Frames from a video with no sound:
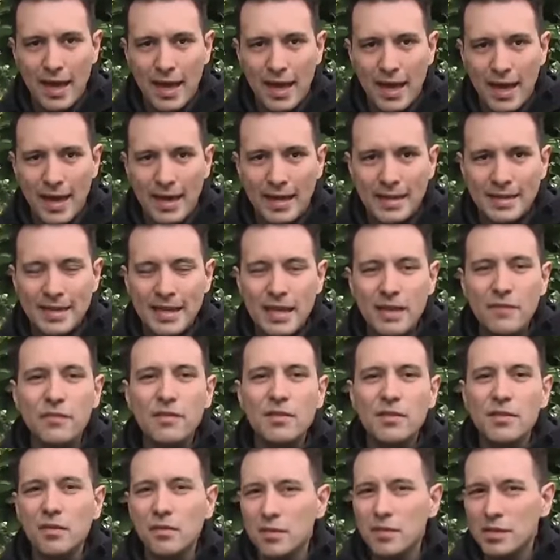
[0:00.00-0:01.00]
And
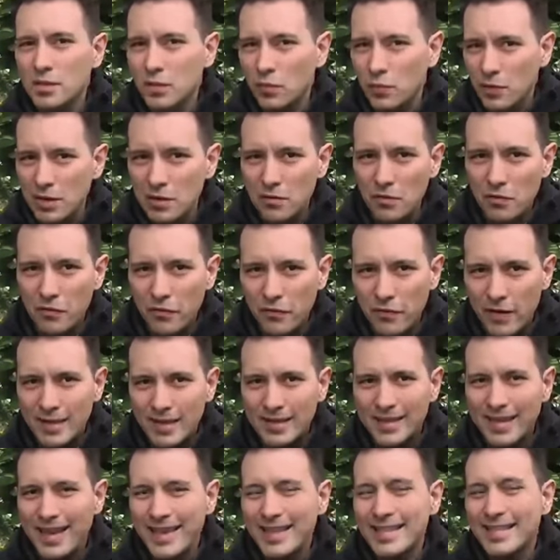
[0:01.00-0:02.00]
even though the screen door
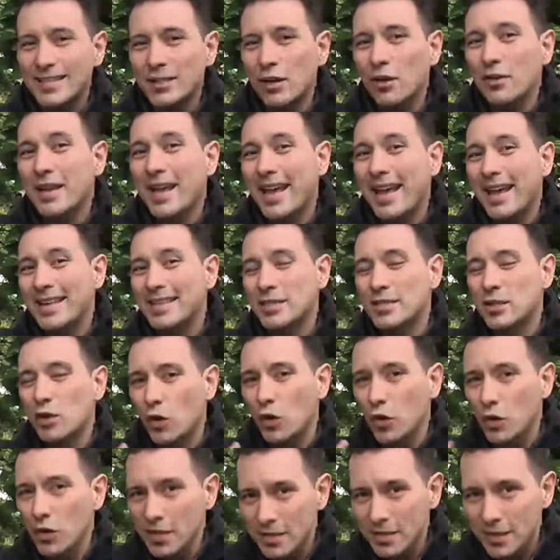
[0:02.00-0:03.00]
effect is not as
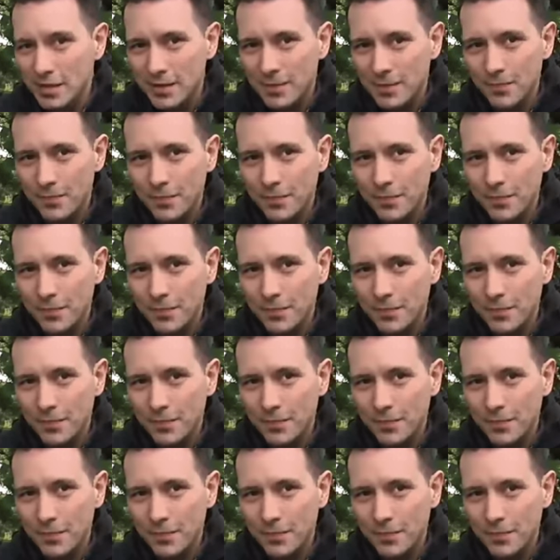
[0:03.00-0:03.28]
good,